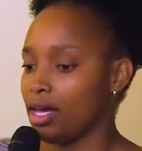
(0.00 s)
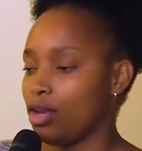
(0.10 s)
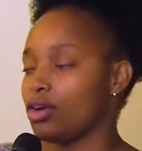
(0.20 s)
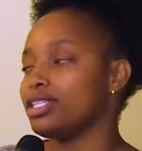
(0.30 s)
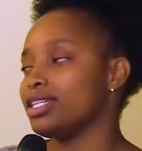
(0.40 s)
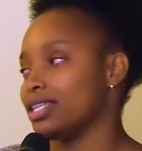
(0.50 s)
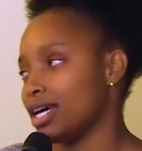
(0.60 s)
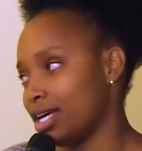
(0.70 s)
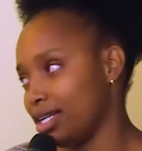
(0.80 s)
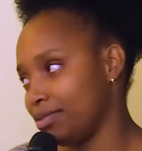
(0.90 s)
Not
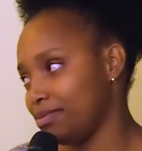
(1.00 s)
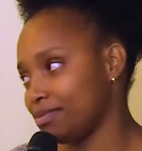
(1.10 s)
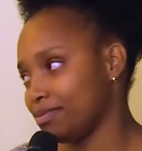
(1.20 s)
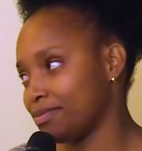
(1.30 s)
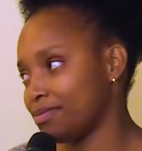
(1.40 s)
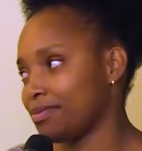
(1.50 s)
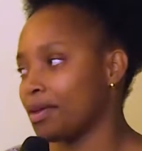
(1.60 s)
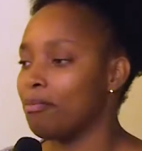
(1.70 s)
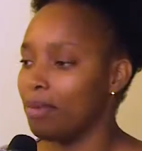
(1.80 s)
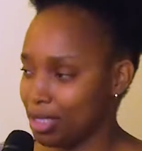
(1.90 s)
entirely,
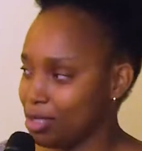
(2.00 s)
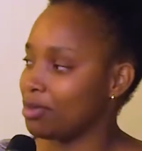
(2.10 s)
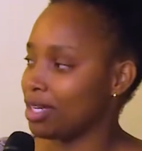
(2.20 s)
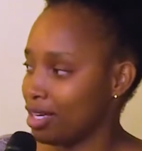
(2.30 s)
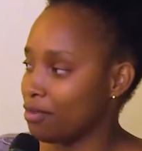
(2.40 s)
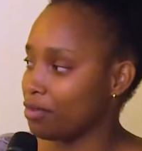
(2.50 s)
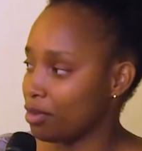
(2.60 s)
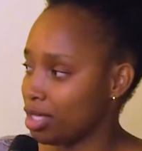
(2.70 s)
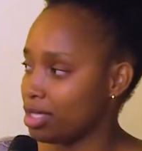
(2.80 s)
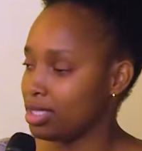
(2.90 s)
but you can
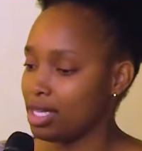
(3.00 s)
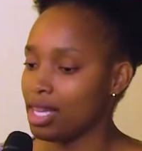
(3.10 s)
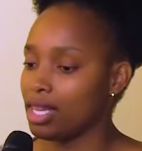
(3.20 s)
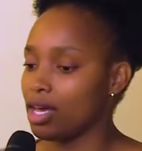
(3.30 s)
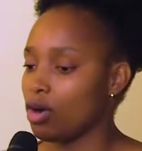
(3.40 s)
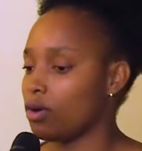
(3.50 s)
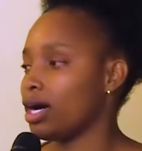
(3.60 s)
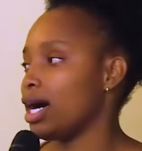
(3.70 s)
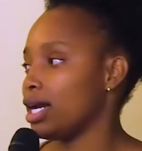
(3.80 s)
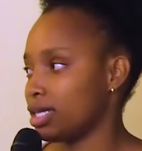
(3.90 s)
avoid the
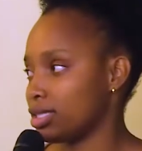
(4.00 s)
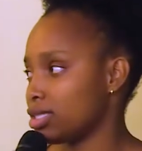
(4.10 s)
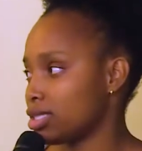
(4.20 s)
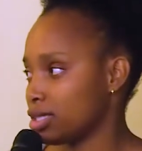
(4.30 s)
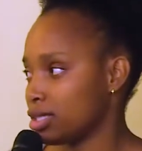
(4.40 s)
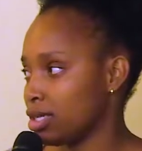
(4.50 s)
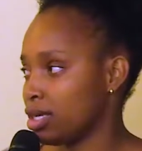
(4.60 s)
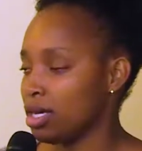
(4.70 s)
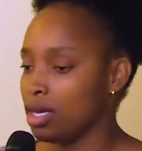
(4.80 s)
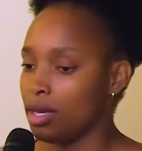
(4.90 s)
occurrence.
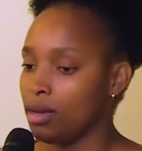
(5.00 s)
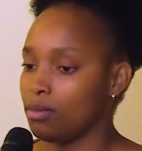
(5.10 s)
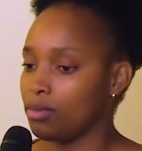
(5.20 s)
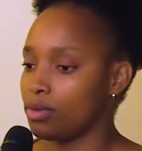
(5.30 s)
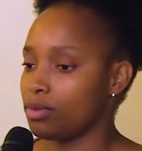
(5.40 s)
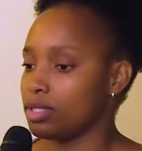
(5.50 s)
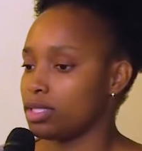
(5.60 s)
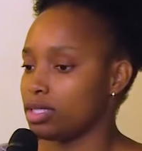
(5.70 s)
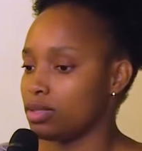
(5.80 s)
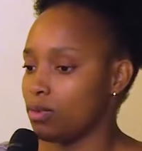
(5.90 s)

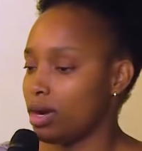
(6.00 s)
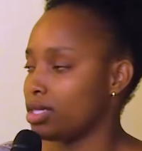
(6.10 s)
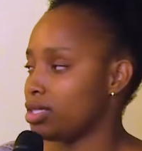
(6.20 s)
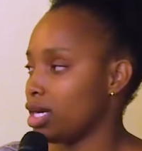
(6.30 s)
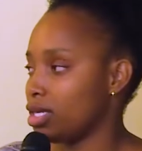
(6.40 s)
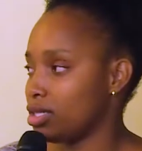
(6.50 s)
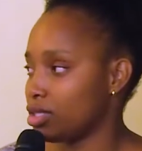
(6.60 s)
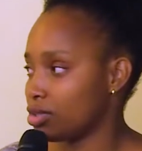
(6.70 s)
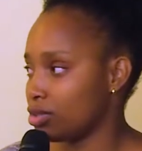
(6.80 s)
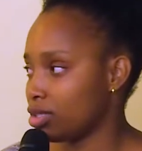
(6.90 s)
Because one,
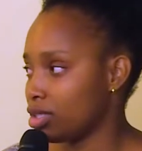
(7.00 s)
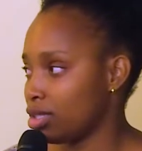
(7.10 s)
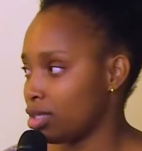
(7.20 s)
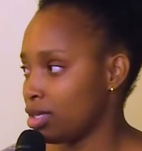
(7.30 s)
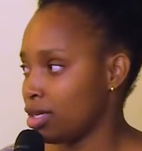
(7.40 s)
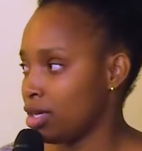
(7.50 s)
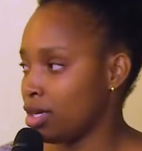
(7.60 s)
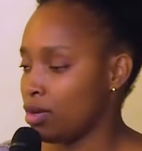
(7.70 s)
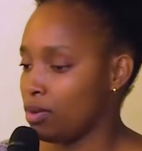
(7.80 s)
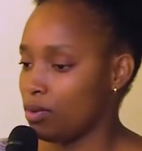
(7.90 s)
dehydration,
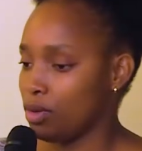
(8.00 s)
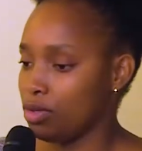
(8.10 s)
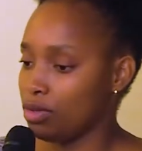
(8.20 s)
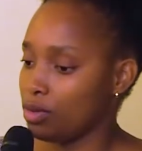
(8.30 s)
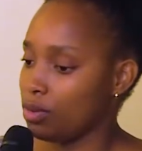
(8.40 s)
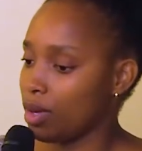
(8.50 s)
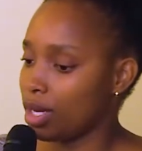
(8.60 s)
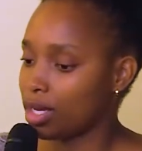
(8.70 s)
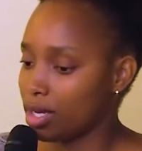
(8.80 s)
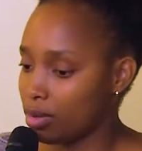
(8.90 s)
when you're
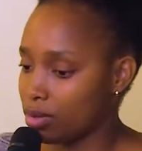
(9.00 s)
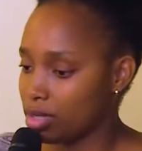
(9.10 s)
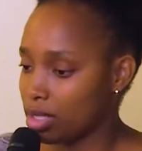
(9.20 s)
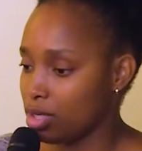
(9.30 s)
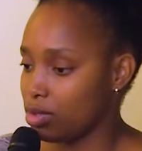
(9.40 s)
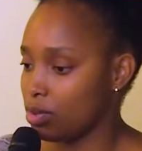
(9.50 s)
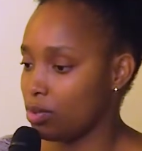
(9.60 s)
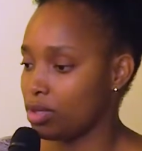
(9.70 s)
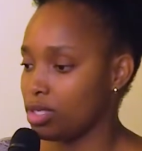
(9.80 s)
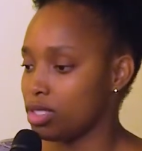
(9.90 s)
working out and your
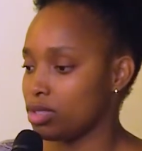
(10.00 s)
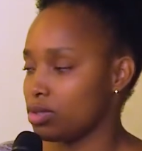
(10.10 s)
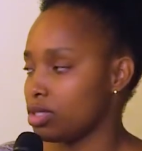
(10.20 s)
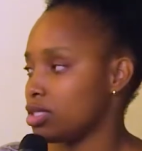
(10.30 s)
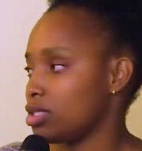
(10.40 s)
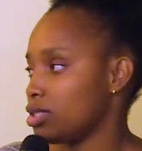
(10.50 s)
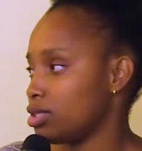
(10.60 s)
body is not